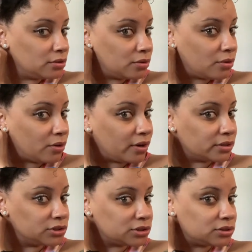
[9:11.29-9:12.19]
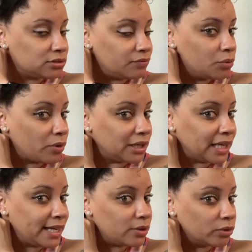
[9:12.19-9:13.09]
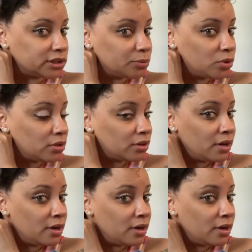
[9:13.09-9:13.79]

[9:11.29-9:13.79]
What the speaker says: or just if you want to lay it on smoother.